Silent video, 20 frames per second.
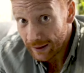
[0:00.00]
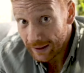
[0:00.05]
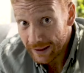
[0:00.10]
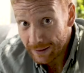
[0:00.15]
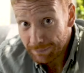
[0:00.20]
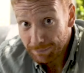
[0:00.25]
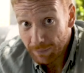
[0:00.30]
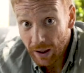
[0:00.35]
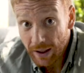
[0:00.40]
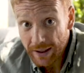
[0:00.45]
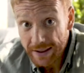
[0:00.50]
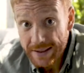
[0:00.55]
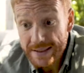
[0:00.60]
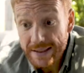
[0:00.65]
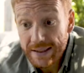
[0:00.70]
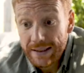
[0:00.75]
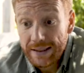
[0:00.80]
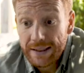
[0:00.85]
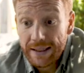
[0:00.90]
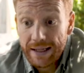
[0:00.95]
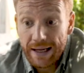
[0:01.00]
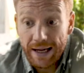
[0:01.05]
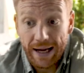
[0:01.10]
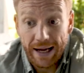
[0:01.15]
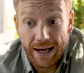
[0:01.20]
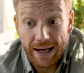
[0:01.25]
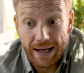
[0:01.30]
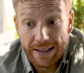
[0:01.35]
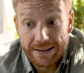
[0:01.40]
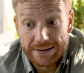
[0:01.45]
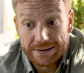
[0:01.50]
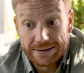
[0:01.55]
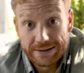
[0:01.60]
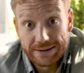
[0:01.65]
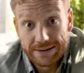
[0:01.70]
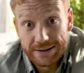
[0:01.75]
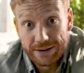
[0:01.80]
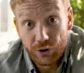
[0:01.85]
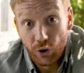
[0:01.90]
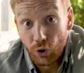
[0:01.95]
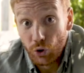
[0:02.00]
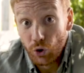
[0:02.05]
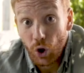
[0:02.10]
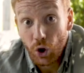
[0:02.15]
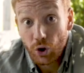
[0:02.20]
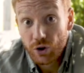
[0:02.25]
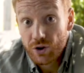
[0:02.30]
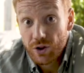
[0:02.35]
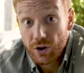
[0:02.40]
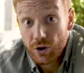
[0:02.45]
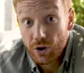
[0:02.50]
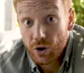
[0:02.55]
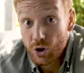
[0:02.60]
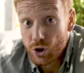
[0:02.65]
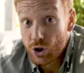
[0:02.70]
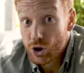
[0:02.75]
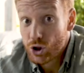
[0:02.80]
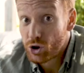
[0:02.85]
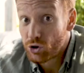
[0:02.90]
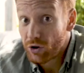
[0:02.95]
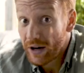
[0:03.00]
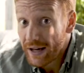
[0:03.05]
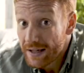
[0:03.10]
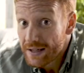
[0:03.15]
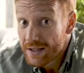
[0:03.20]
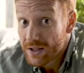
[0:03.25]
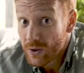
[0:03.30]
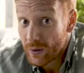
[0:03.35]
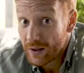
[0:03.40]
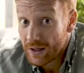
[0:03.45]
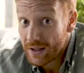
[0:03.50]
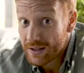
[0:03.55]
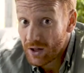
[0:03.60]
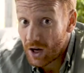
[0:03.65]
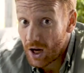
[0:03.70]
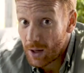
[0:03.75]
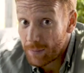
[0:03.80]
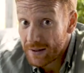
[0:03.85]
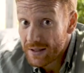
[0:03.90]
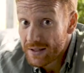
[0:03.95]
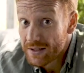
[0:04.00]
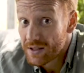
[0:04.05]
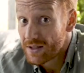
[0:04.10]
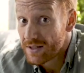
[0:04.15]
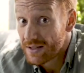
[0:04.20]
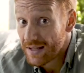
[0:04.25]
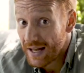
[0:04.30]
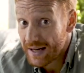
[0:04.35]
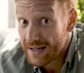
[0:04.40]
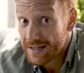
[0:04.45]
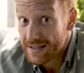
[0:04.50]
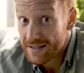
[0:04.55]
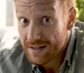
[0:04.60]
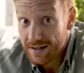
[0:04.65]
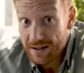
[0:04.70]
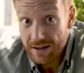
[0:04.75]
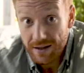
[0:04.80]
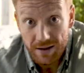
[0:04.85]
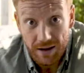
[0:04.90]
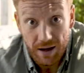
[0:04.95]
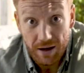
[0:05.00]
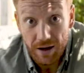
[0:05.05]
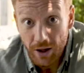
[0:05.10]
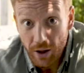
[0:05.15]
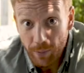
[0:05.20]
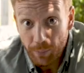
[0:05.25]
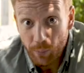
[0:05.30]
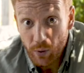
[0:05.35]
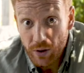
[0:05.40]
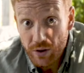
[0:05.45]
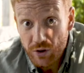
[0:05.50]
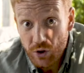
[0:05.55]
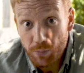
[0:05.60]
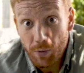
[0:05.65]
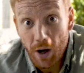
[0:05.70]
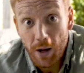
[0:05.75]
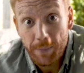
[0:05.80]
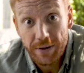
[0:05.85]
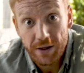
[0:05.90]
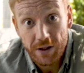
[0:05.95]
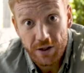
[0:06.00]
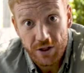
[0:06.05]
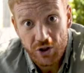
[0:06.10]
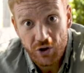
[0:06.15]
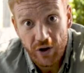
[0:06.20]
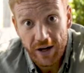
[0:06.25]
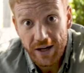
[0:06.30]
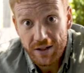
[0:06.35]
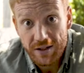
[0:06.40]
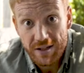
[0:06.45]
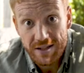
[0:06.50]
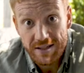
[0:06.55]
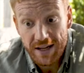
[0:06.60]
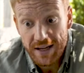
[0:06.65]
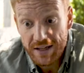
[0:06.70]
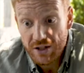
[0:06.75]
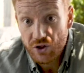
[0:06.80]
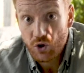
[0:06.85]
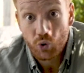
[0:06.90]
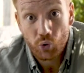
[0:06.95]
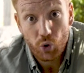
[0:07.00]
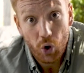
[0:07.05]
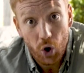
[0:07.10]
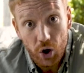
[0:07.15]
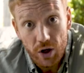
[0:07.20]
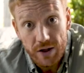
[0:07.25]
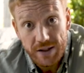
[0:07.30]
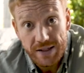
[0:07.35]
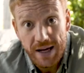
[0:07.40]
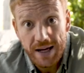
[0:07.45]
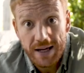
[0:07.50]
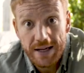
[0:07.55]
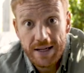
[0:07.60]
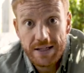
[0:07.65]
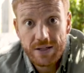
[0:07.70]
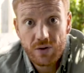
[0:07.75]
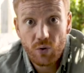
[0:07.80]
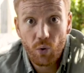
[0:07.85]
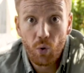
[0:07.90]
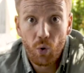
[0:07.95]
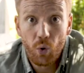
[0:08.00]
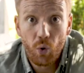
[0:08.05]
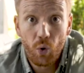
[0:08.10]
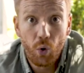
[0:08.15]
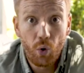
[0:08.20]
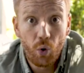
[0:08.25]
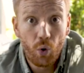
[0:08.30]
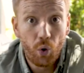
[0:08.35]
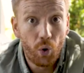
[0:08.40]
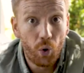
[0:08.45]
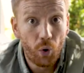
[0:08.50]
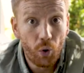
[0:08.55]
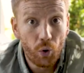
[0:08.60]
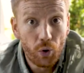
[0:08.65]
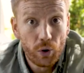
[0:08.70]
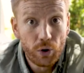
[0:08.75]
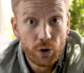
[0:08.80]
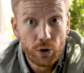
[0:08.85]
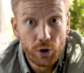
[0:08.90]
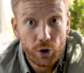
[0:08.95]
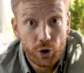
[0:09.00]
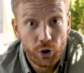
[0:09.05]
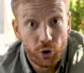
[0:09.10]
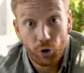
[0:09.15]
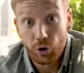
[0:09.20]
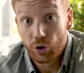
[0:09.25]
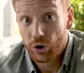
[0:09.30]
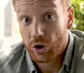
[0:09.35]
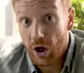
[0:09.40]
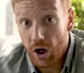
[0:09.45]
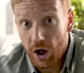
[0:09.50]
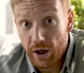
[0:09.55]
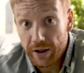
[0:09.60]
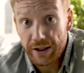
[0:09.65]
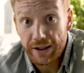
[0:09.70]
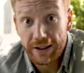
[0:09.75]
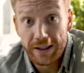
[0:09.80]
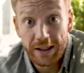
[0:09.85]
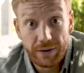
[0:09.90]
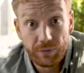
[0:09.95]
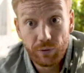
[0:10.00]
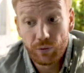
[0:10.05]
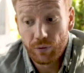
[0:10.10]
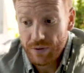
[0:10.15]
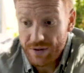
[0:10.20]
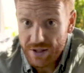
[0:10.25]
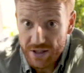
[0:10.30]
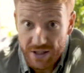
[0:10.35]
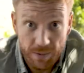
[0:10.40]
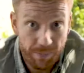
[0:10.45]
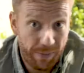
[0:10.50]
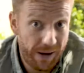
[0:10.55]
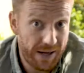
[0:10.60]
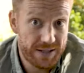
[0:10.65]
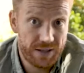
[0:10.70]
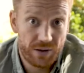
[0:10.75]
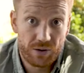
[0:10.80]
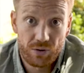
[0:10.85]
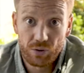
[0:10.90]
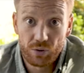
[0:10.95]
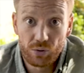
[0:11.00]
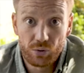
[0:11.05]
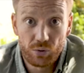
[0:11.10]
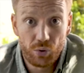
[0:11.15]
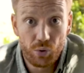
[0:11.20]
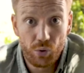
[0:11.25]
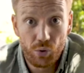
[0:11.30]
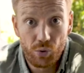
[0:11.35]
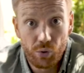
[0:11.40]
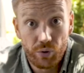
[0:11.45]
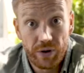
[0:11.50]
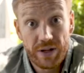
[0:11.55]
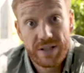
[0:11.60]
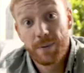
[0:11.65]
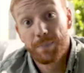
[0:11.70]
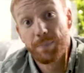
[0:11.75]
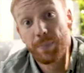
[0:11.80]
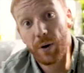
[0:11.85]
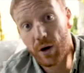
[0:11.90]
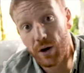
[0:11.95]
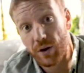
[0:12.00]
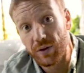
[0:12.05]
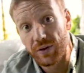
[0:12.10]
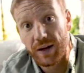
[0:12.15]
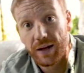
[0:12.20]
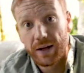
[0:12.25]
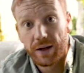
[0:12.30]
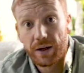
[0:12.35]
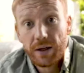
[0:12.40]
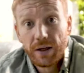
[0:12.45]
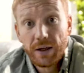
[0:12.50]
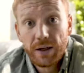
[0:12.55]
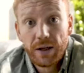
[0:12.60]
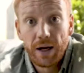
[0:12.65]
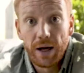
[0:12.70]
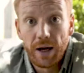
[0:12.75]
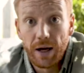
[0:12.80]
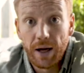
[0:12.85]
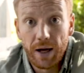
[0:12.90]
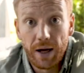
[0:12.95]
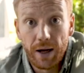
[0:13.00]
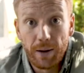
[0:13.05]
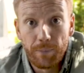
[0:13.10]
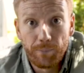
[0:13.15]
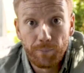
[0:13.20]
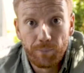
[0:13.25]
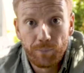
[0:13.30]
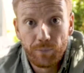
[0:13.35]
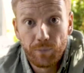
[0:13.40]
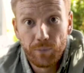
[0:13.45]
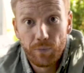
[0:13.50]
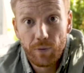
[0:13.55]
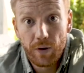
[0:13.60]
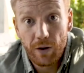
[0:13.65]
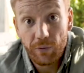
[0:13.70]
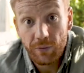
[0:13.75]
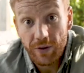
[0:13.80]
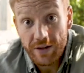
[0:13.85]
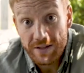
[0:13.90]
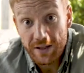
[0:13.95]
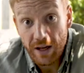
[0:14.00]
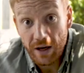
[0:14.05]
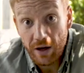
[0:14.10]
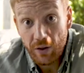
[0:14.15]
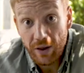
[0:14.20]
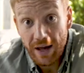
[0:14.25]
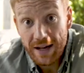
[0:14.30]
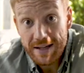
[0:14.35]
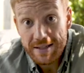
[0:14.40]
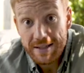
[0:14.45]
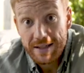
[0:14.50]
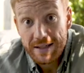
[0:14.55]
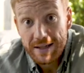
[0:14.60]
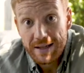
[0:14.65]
in mind and you're not constrained to any timings, because that is the another point, you might be constrained to say school holidays or you're on gardening leave or it's a sabbatical or there's a birthday. Um, if there's none of that,